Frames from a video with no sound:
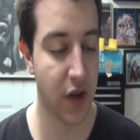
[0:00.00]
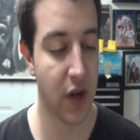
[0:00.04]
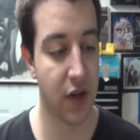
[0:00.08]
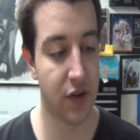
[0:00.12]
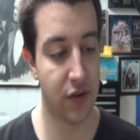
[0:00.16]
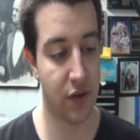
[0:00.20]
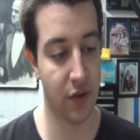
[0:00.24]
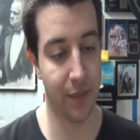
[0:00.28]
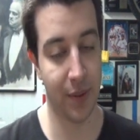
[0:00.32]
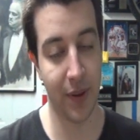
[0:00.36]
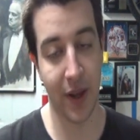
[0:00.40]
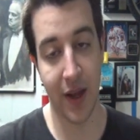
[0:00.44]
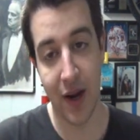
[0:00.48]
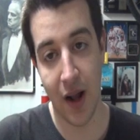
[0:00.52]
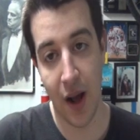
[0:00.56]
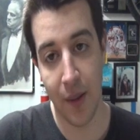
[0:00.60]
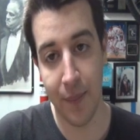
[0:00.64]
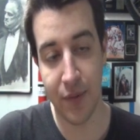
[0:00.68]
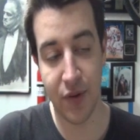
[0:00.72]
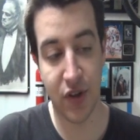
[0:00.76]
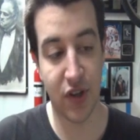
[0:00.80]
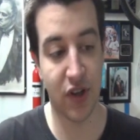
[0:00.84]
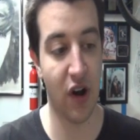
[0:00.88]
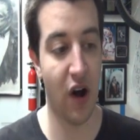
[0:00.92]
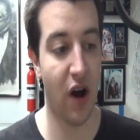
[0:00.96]
So he played
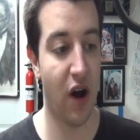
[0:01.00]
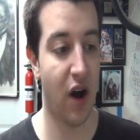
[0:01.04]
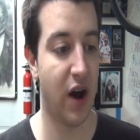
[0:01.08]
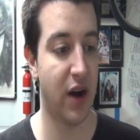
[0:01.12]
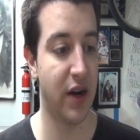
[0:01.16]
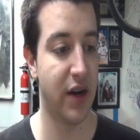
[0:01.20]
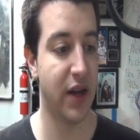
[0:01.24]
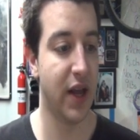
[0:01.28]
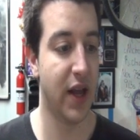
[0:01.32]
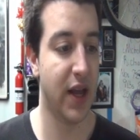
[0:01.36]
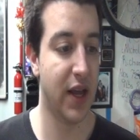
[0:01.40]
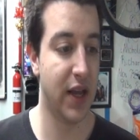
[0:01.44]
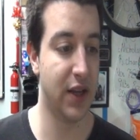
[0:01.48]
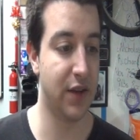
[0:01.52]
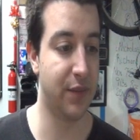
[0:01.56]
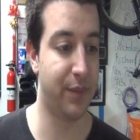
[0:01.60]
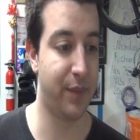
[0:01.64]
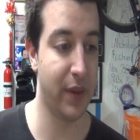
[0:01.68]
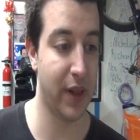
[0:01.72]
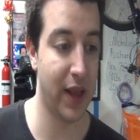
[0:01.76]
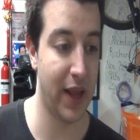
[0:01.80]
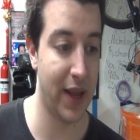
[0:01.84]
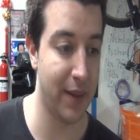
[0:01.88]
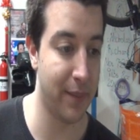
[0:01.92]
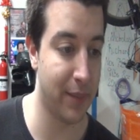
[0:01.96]
Upstart, he's
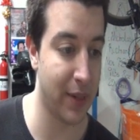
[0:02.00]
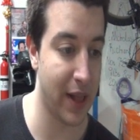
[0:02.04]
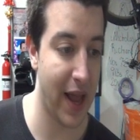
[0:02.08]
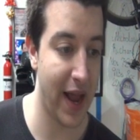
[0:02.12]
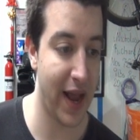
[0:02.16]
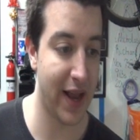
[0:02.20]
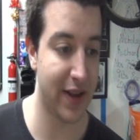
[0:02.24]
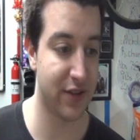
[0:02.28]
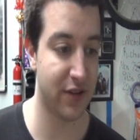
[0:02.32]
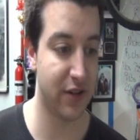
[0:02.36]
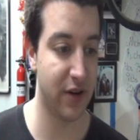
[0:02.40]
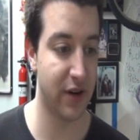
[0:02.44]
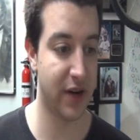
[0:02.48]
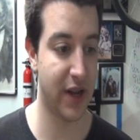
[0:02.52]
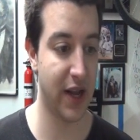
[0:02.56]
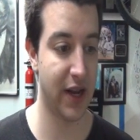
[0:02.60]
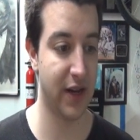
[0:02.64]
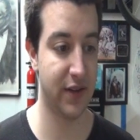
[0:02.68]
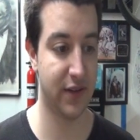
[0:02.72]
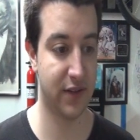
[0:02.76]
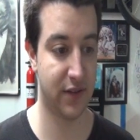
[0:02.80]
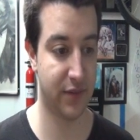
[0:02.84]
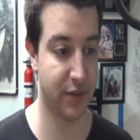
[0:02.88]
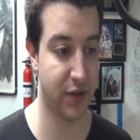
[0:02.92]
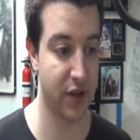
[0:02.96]
playing Blaster again,
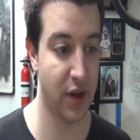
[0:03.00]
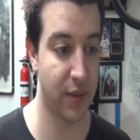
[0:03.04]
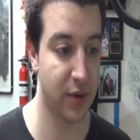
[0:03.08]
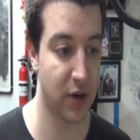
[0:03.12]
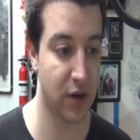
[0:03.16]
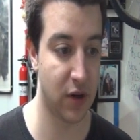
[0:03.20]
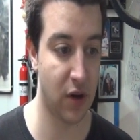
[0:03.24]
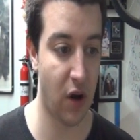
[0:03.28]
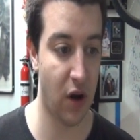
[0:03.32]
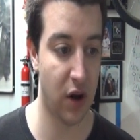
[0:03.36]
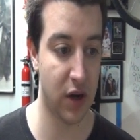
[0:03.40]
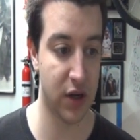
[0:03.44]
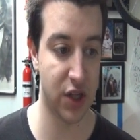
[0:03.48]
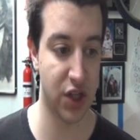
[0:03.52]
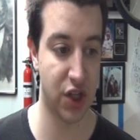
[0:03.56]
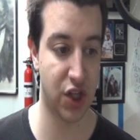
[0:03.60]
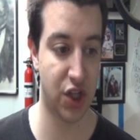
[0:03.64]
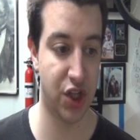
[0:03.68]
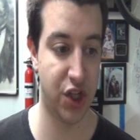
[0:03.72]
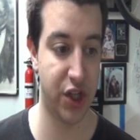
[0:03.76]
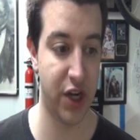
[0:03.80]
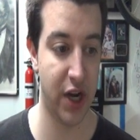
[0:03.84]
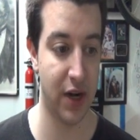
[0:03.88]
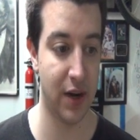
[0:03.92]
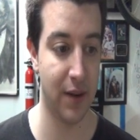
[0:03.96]
he's summoning all this
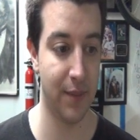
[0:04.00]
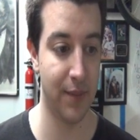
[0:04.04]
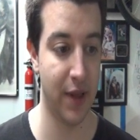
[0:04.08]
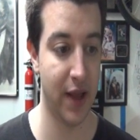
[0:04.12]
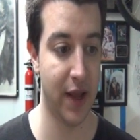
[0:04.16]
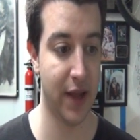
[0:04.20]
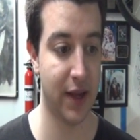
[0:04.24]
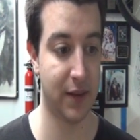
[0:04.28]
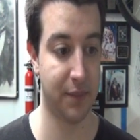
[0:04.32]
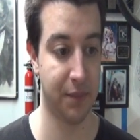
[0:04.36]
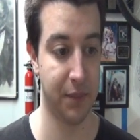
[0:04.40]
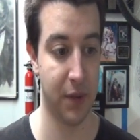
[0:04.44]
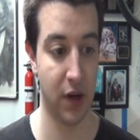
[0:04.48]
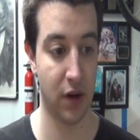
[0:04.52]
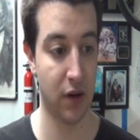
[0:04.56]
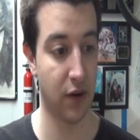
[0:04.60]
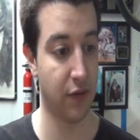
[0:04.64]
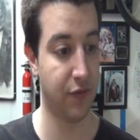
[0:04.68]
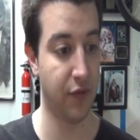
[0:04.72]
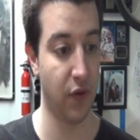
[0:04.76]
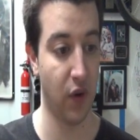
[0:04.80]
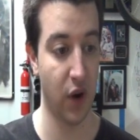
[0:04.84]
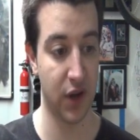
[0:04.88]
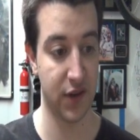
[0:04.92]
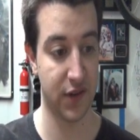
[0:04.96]
shit, and I'm like, Mirror
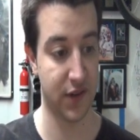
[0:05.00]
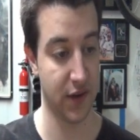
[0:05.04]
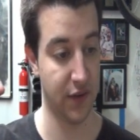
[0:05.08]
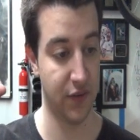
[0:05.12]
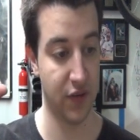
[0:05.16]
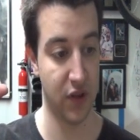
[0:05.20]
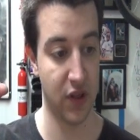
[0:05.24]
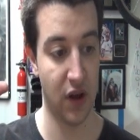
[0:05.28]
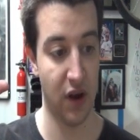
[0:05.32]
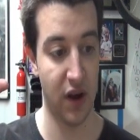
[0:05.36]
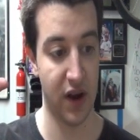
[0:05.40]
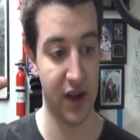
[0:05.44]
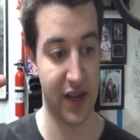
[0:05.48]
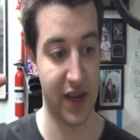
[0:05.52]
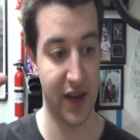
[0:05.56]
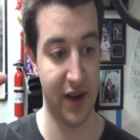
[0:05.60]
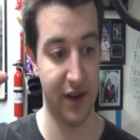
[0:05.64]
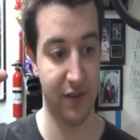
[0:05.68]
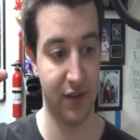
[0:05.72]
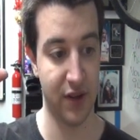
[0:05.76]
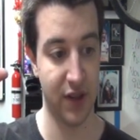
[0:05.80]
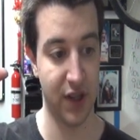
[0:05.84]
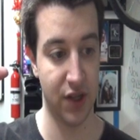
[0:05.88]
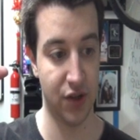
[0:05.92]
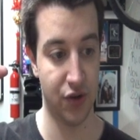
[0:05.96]
Force, even though I can't
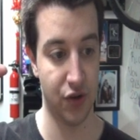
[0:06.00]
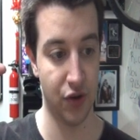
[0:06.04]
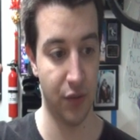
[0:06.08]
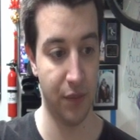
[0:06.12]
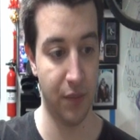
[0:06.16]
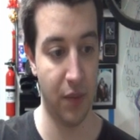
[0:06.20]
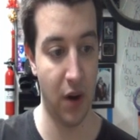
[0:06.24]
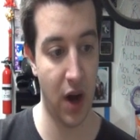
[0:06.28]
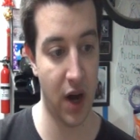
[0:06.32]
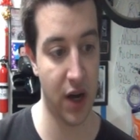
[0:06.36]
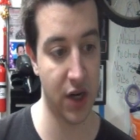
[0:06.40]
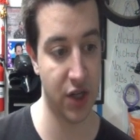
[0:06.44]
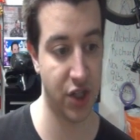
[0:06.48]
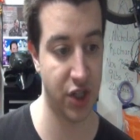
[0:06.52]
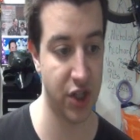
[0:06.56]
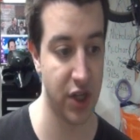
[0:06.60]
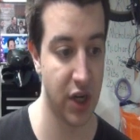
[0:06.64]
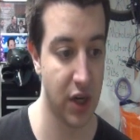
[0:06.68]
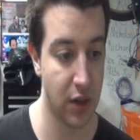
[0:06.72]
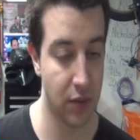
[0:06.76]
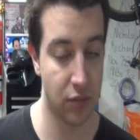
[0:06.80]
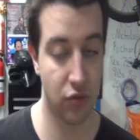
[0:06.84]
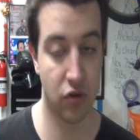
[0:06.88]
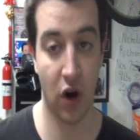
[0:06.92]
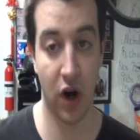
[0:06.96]
really do much,
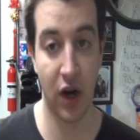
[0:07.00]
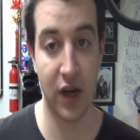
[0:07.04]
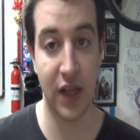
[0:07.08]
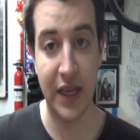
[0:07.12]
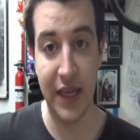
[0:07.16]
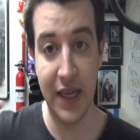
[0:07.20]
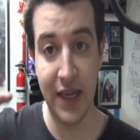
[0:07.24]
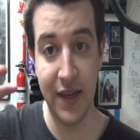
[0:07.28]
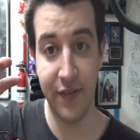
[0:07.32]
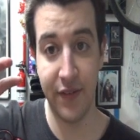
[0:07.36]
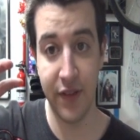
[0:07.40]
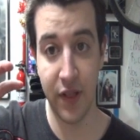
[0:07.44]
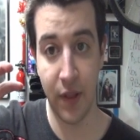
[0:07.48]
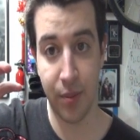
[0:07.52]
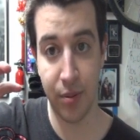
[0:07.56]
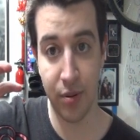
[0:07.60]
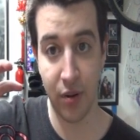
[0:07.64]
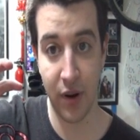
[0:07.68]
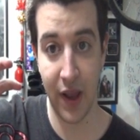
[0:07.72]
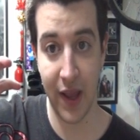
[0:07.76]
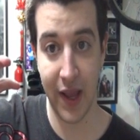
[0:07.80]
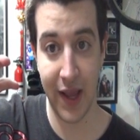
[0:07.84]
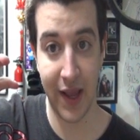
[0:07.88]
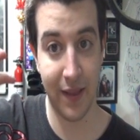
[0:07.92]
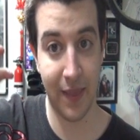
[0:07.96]
trying to even the
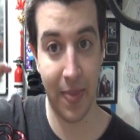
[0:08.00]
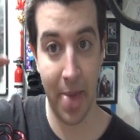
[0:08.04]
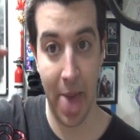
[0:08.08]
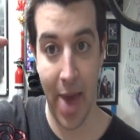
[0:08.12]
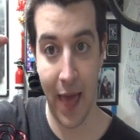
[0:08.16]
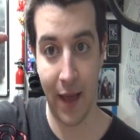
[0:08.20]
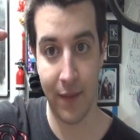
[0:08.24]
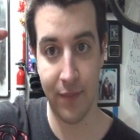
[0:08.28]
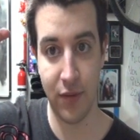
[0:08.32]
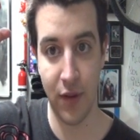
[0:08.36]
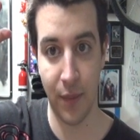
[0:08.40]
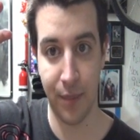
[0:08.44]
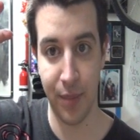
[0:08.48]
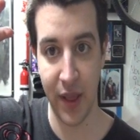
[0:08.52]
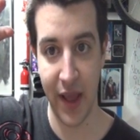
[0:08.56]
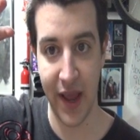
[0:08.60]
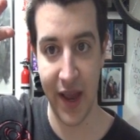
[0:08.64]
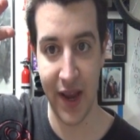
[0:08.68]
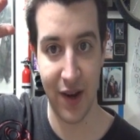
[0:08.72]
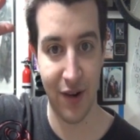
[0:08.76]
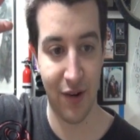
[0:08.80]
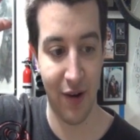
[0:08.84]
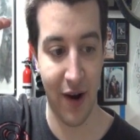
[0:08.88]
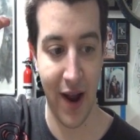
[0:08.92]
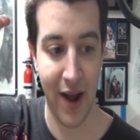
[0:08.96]

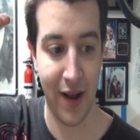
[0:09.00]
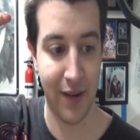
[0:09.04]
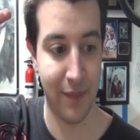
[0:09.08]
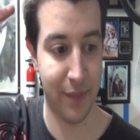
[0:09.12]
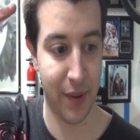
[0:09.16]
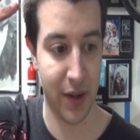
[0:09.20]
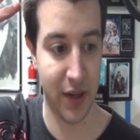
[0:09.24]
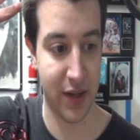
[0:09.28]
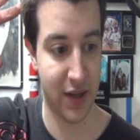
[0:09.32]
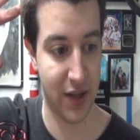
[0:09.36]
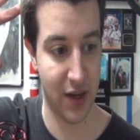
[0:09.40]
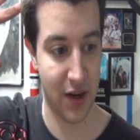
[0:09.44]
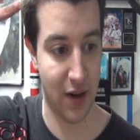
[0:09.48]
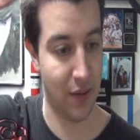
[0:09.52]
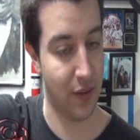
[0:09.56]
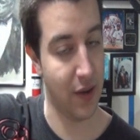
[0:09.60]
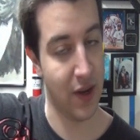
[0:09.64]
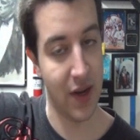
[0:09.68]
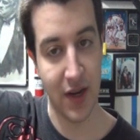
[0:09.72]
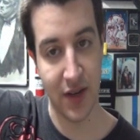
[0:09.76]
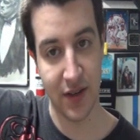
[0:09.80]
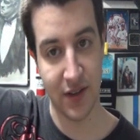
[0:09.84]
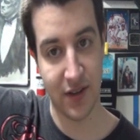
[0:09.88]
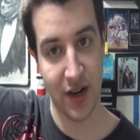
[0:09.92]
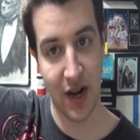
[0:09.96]
playing ground, but you know,
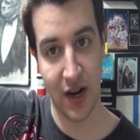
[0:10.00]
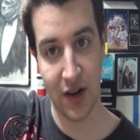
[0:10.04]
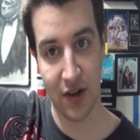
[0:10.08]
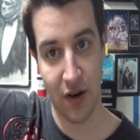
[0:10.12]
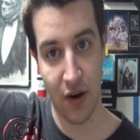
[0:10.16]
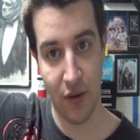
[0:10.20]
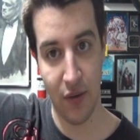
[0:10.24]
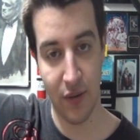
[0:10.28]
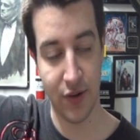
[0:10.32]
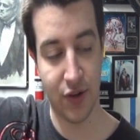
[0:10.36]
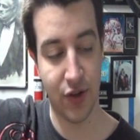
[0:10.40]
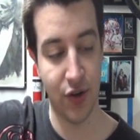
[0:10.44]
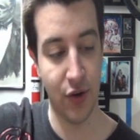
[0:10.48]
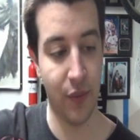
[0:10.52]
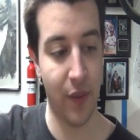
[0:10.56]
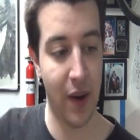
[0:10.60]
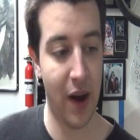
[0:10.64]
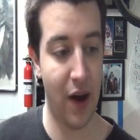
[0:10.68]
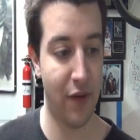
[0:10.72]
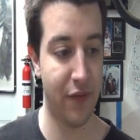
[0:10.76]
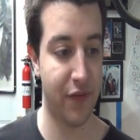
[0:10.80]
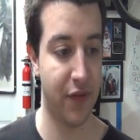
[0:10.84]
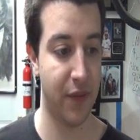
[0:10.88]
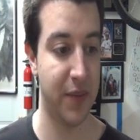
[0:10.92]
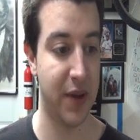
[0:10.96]
it's not going too
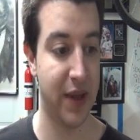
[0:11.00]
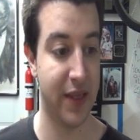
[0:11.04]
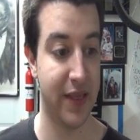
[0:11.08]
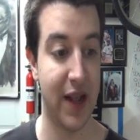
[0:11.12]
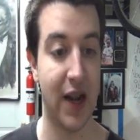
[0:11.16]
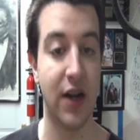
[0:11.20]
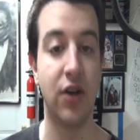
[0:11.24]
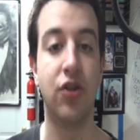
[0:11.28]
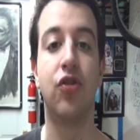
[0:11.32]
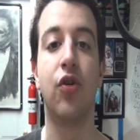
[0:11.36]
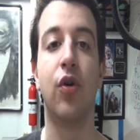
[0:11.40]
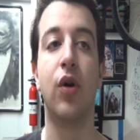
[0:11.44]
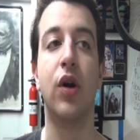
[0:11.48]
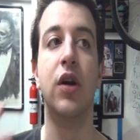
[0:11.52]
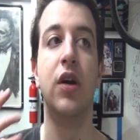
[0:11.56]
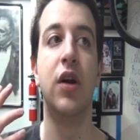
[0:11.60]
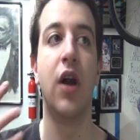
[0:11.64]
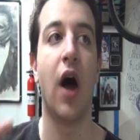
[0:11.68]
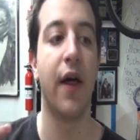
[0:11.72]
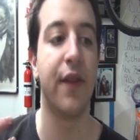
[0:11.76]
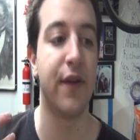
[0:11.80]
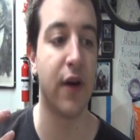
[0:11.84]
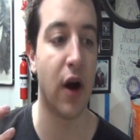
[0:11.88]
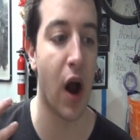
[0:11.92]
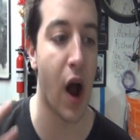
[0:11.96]
well for me. And then I drew
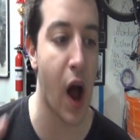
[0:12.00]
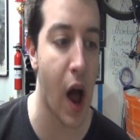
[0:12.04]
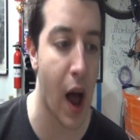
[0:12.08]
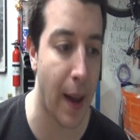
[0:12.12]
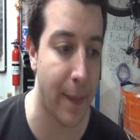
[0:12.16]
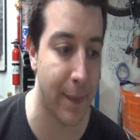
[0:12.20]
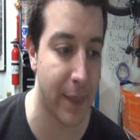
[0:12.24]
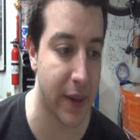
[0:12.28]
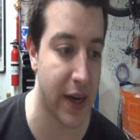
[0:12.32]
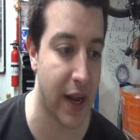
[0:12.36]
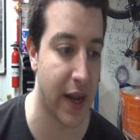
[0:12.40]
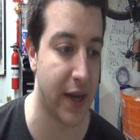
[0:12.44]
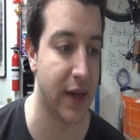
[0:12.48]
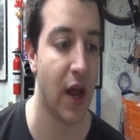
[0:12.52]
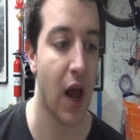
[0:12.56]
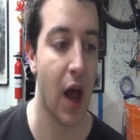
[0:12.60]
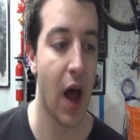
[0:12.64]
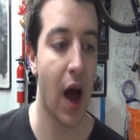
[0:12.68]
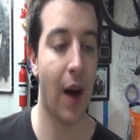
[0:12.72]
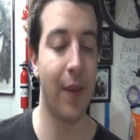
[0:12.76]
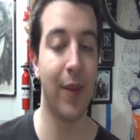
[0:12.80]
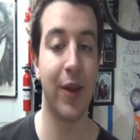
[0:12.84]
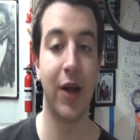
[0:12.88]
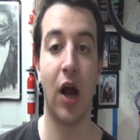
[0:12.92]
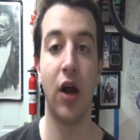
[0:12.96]
another Ammonite.
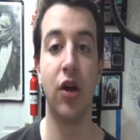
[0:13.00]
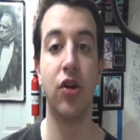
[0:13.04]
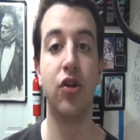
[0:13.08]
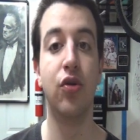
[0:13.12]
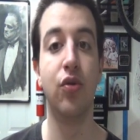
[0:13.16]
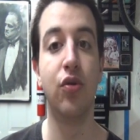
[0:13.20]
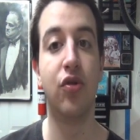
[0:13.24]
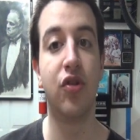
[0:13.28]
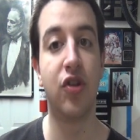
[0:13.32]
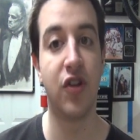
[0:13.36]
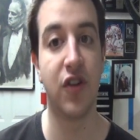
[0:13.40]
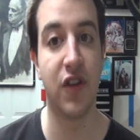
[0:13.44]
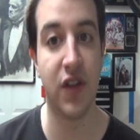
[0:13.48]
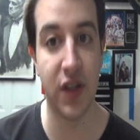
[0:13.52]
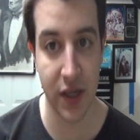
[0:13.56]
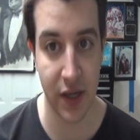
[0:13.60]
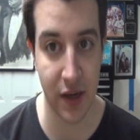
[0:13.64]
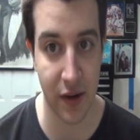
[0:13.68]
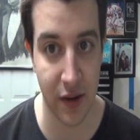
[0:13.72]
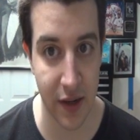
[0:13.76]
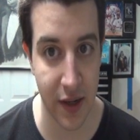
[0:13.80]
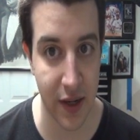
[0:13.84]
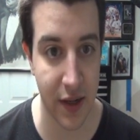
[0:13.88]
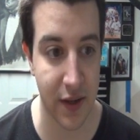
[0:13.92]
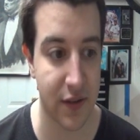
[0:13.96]
I'm like, are you
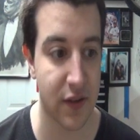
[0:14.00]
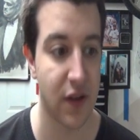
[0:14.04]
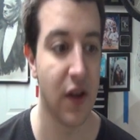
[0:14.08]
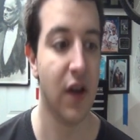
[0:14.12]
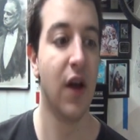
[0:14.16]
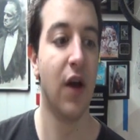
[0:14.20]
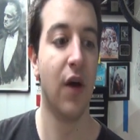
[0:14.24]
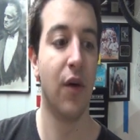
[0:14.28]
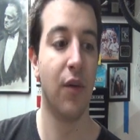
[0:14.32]
serious?